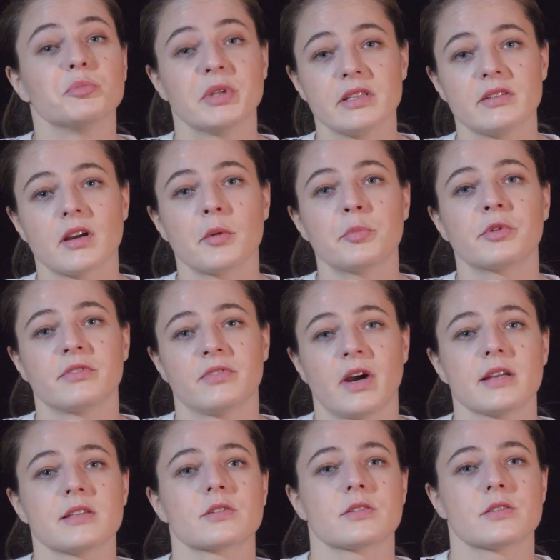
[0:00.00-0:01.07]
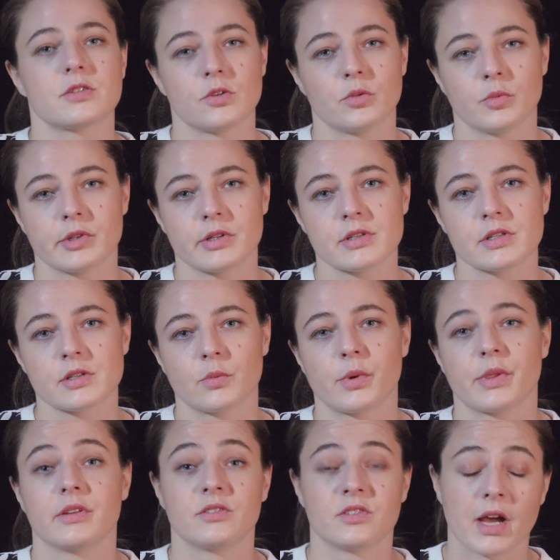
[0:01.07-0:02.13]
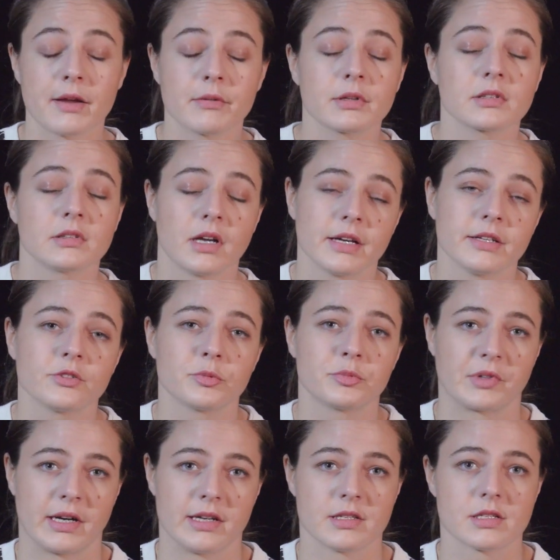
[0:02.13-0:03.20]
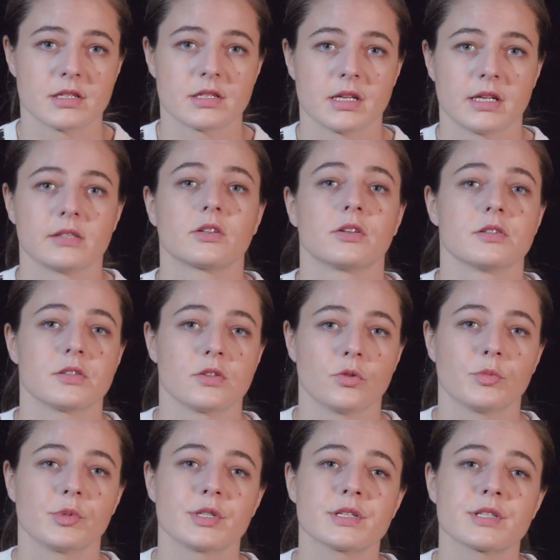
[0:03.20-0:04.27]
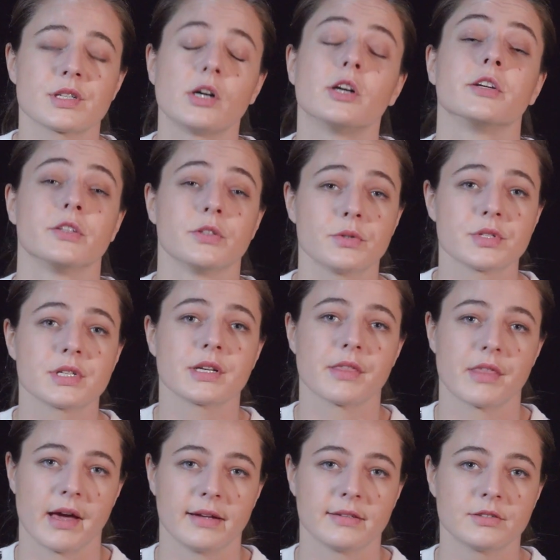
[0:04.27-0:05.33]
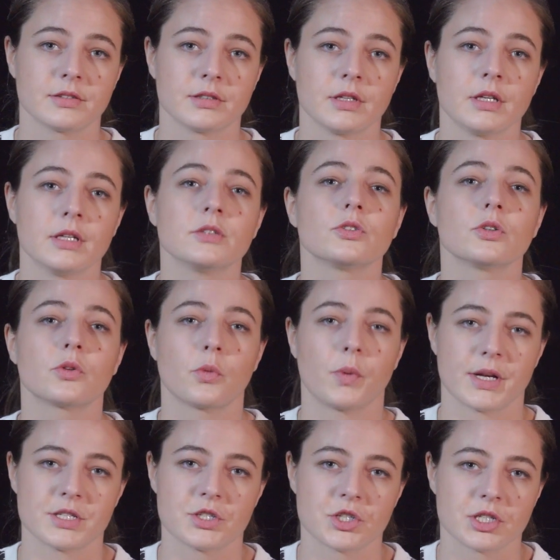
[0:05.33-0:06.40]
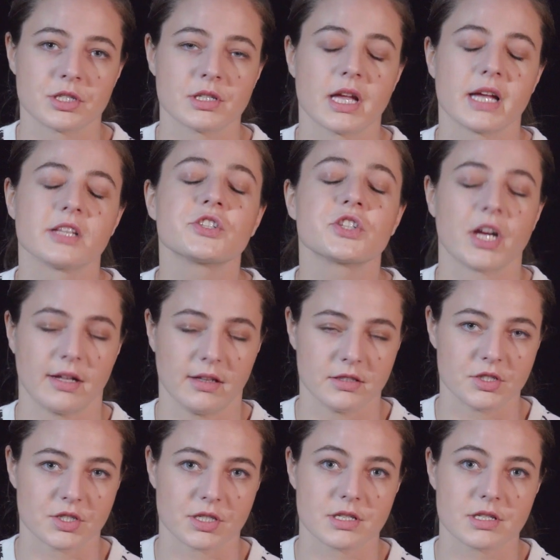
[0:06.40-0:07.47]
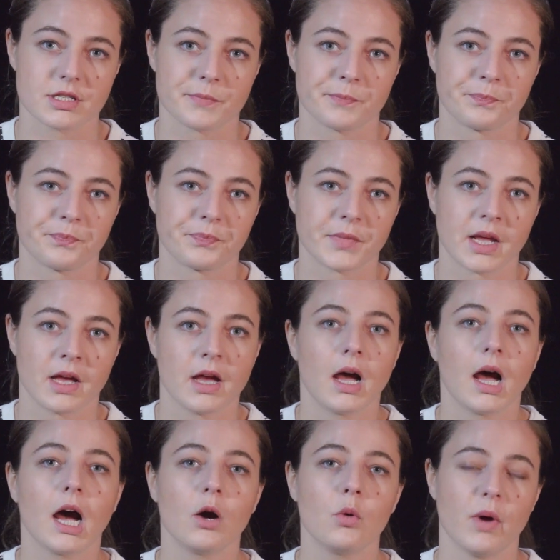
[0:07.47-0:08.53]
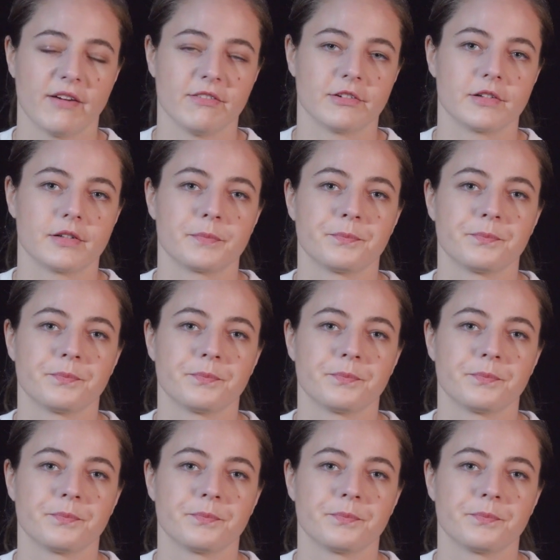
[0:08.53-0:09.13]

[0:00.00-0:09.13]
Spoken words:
media provides consumers with a direct line to brands, and consumers are using that to question and challenge us. However,